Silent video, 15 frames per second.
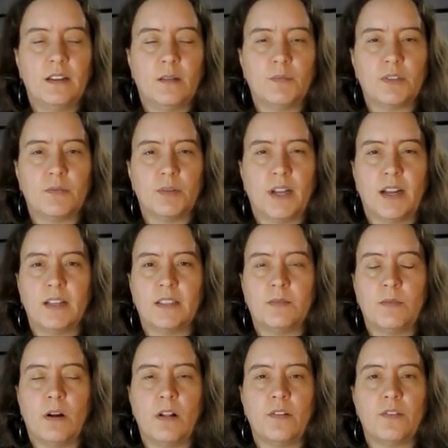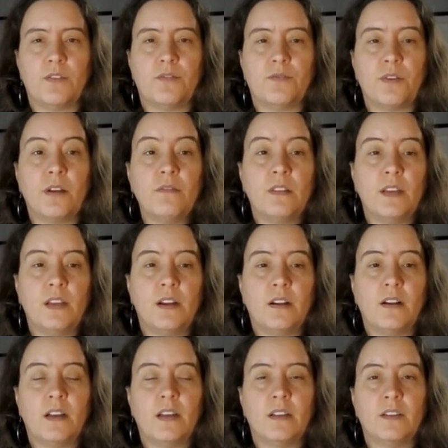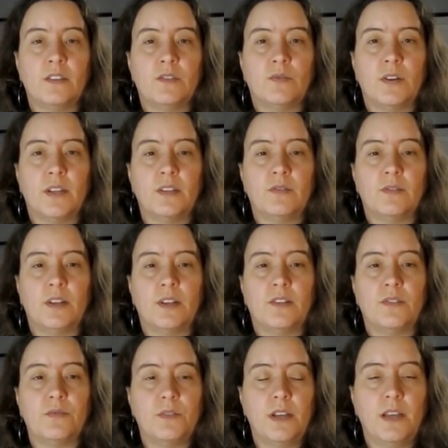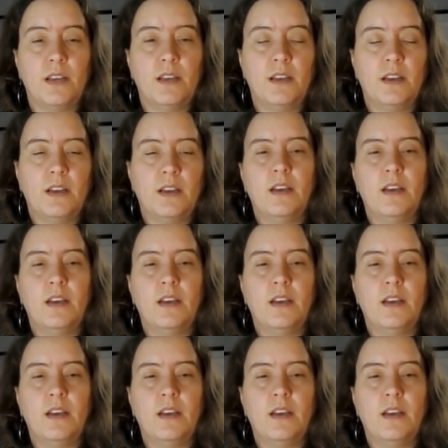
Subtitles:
The numbers have been getting smaller throughout the year in 2023,